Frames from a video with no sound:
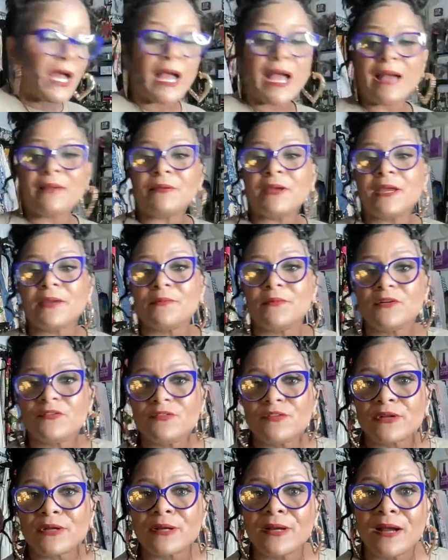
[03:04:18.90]
I paid more
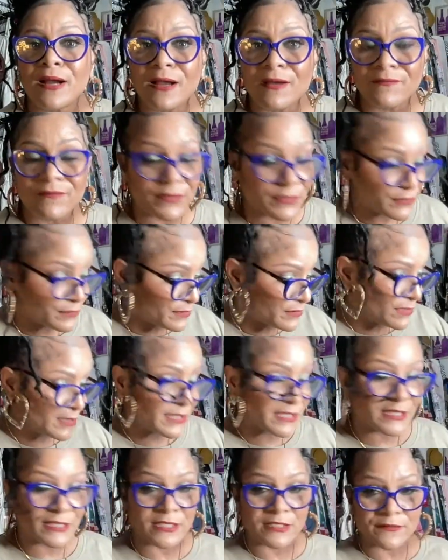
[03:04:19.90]
for the Converse than
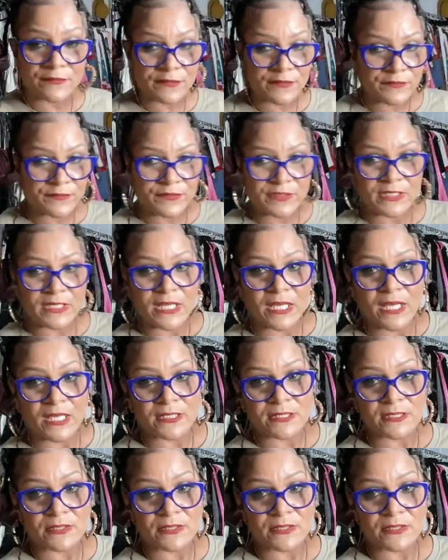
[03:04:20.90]
I did for the Filas.